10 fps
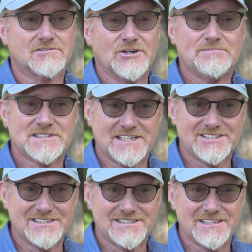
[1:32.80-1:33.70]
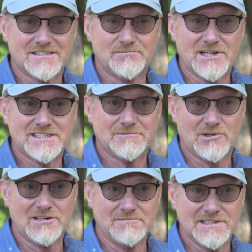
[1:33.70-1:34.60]
three positions at the police
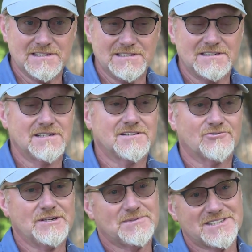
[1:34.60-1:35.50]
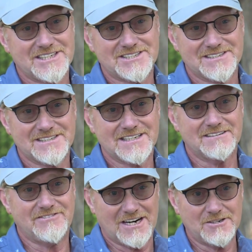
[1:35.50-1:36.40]
department, three positions at the
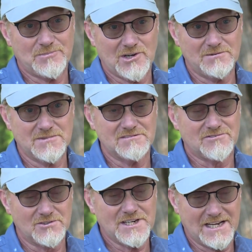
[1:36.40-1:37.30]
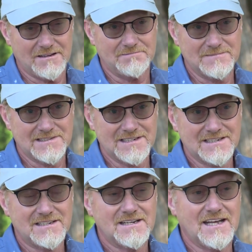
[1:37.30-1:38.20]
fire department full-time,
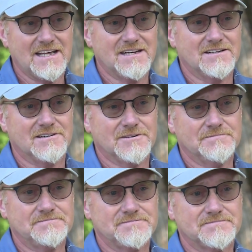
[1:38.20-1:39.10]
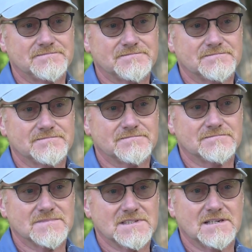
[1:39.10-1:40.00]
and um,
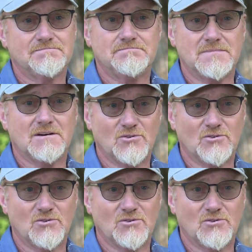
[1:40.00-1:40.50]
a, a